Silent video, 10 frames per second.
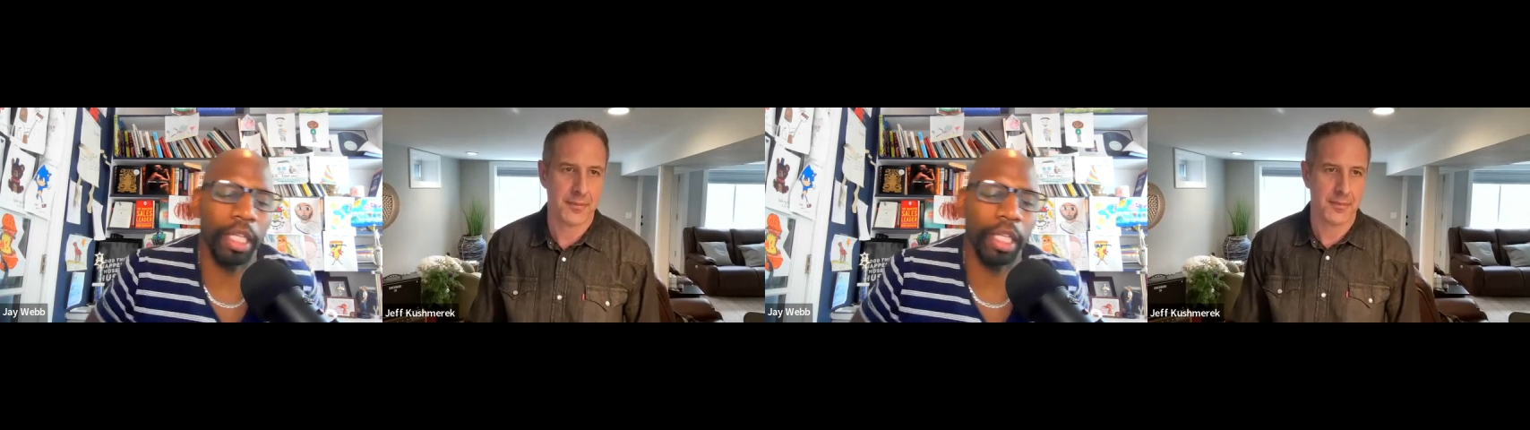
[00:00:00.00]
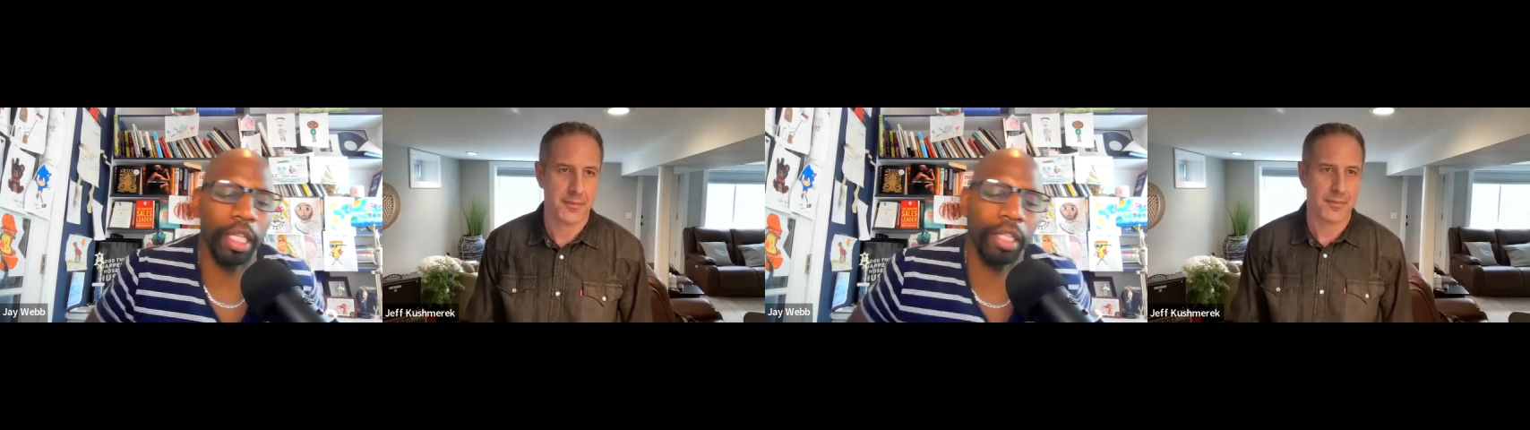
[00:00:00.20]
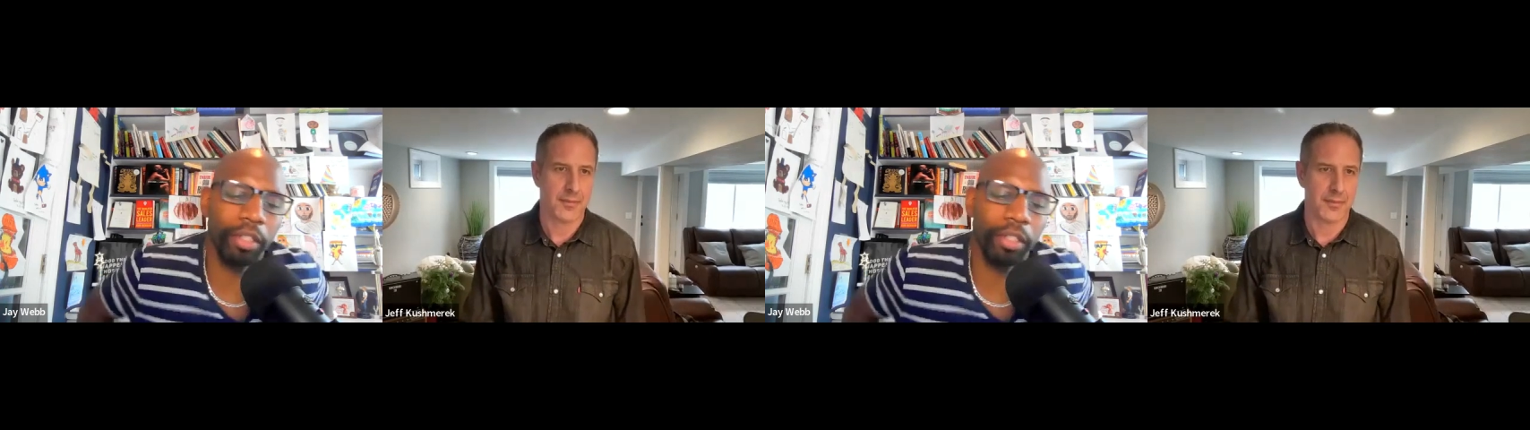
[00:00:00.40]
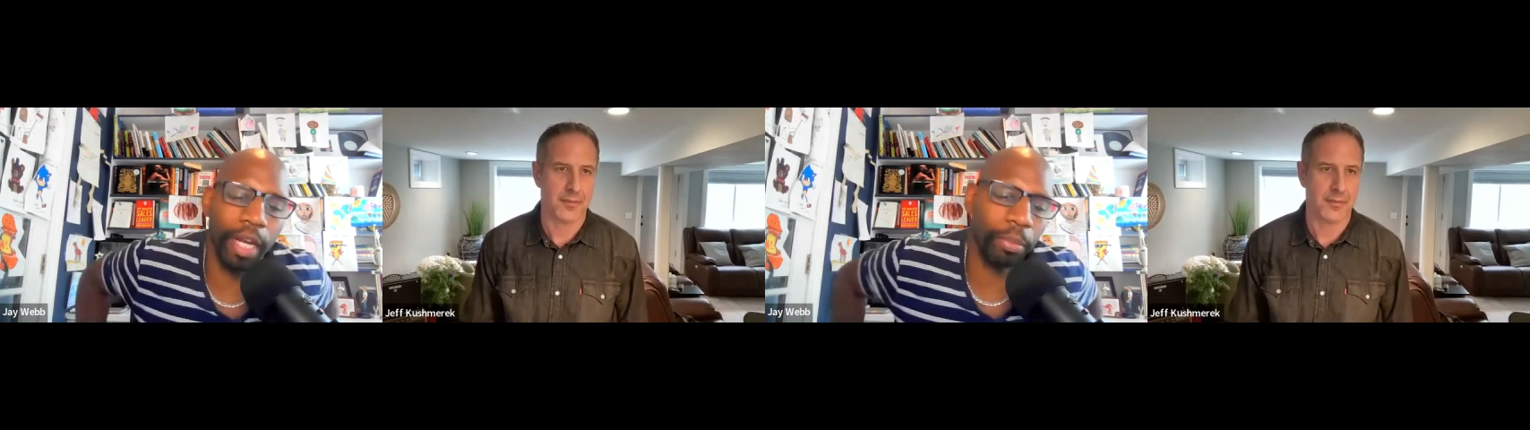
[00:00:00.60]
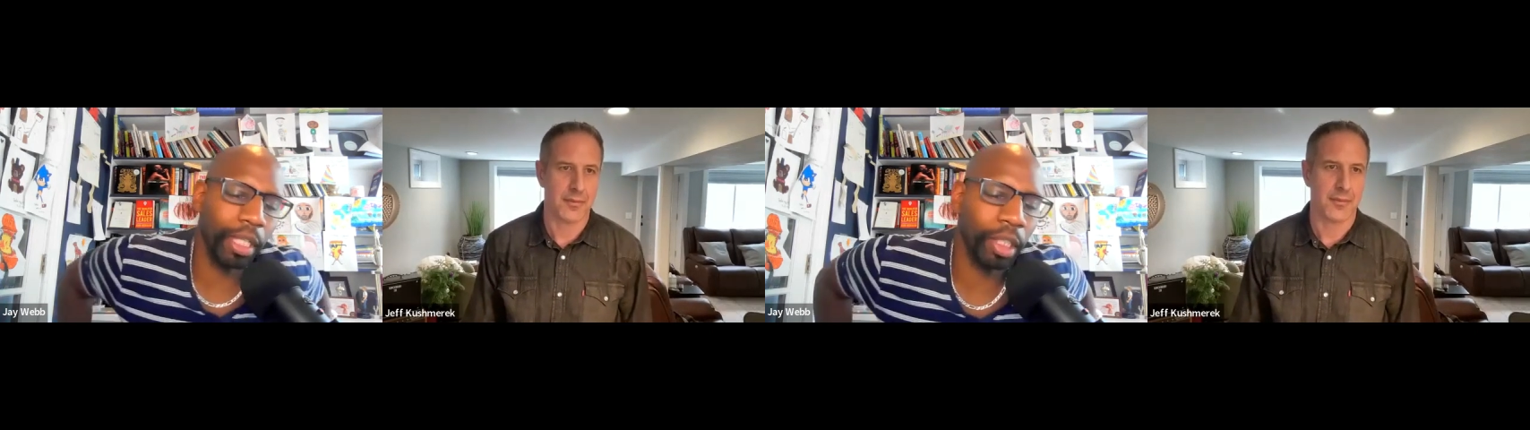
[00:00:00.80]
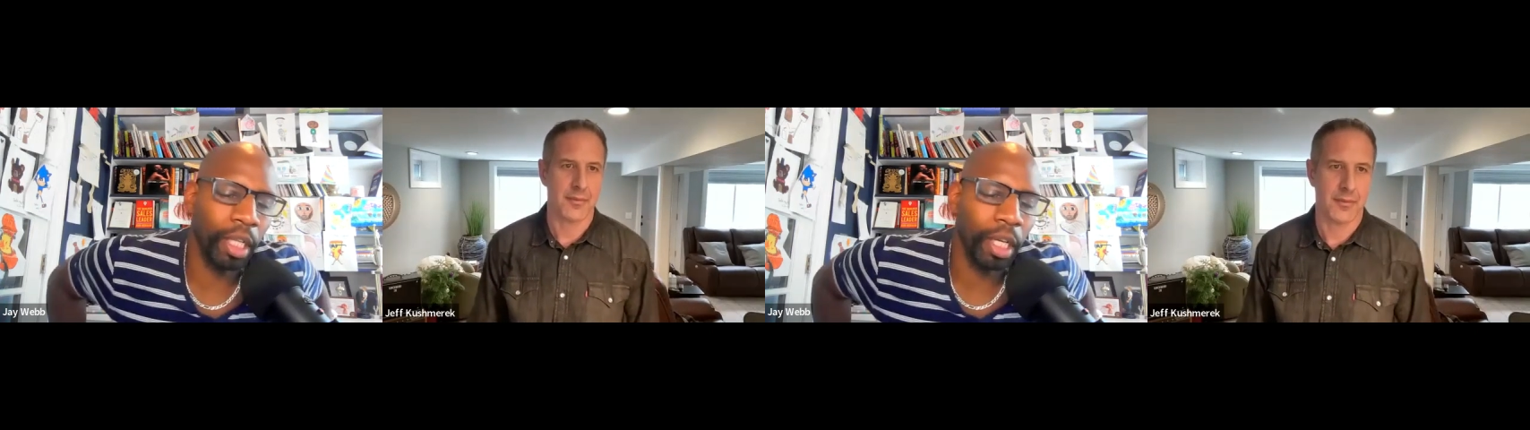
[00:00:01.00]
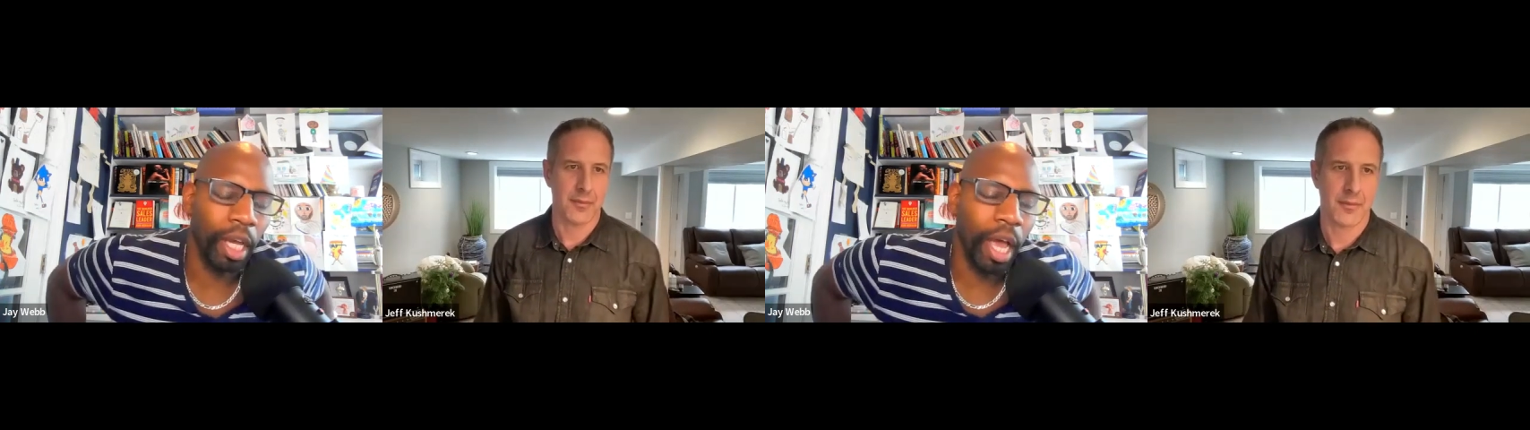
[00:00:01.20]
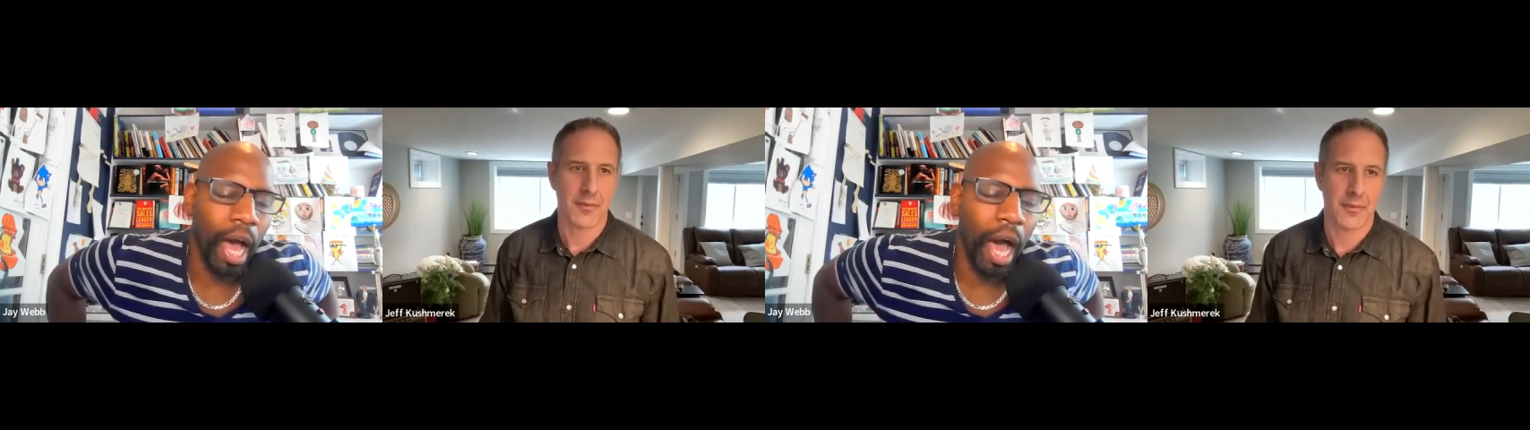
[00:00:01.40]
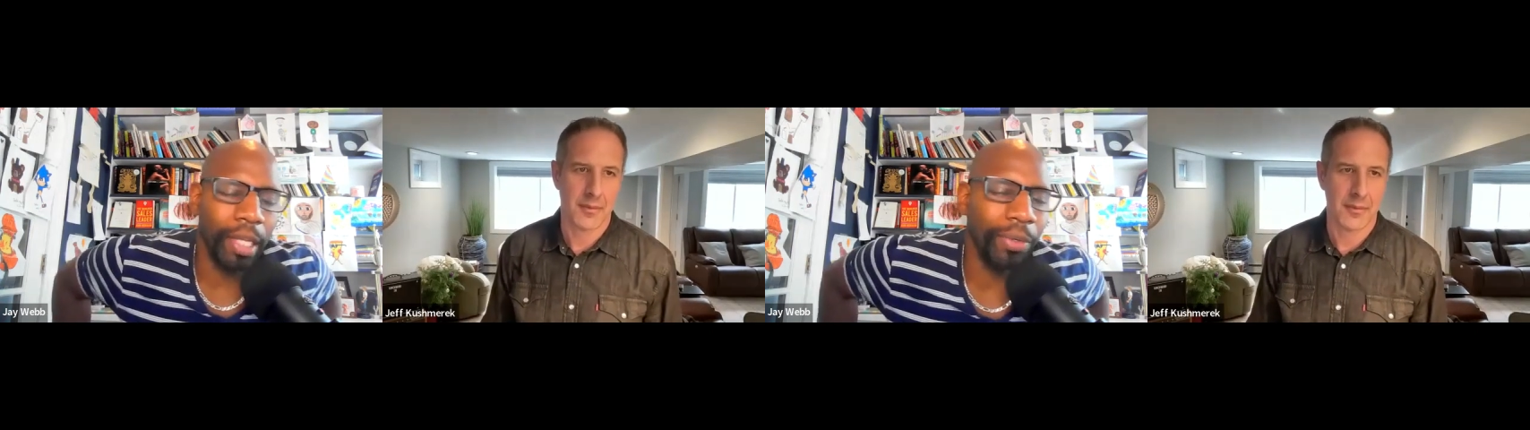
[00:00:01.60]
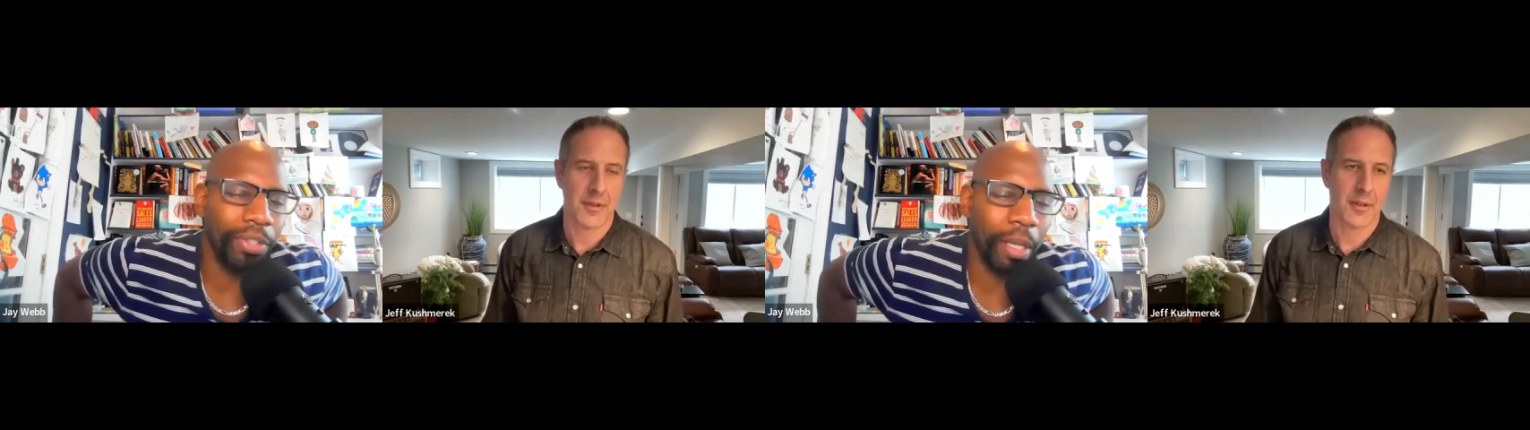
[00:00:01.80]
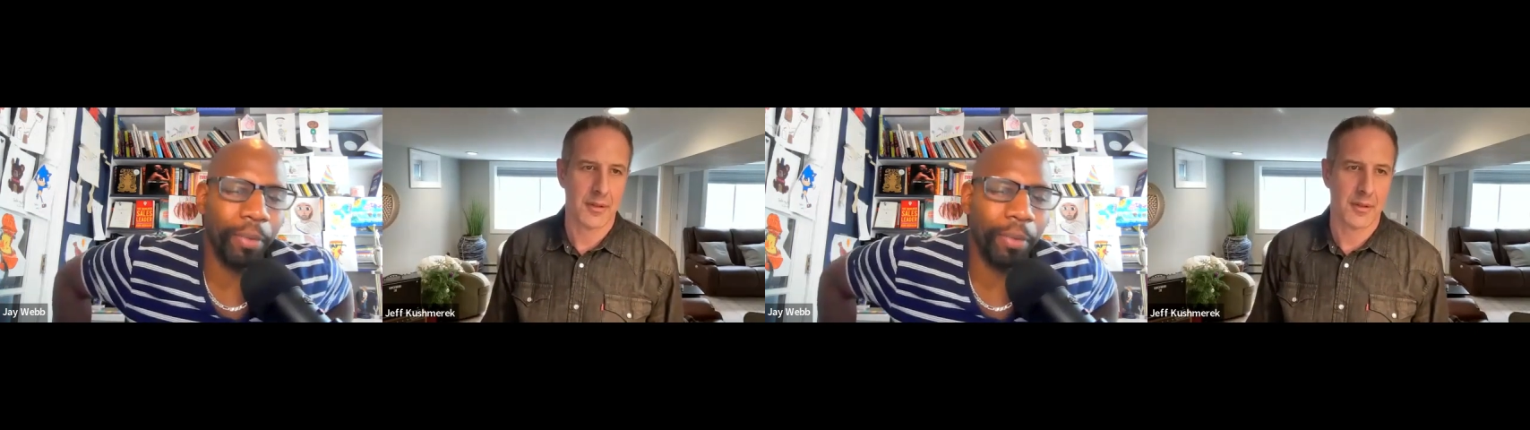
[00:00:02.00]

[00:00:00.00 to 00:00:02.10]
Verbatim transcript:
Speaker 1: right that's a great explanation how do you